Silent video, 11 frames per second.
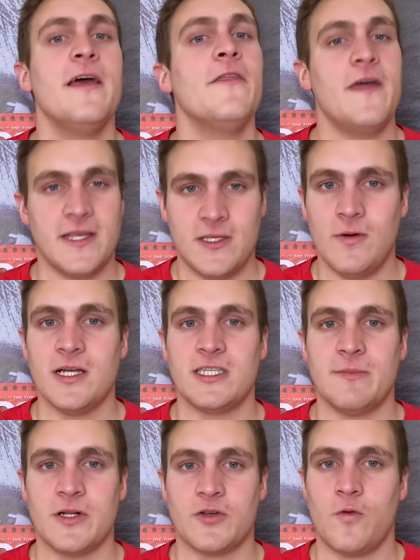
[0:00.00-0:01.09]
Thank you all so
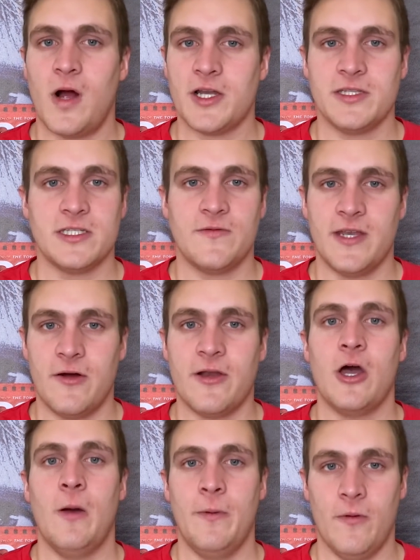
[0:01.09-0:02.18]
much for watching this video, and I
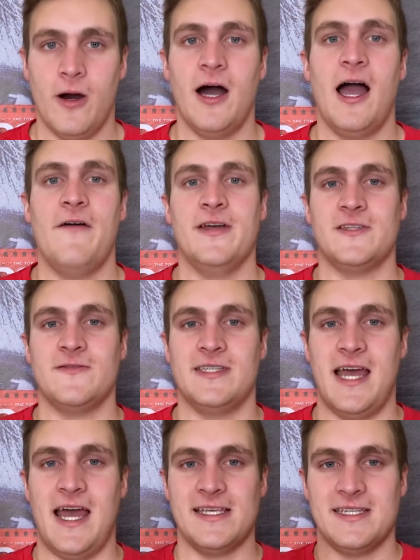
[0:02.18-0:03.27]
hope you all have a
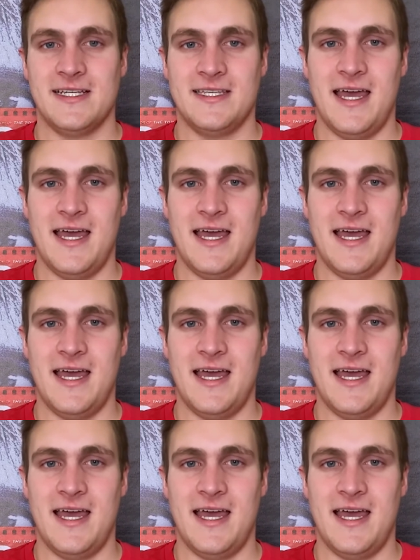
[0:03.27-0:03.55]
fantastic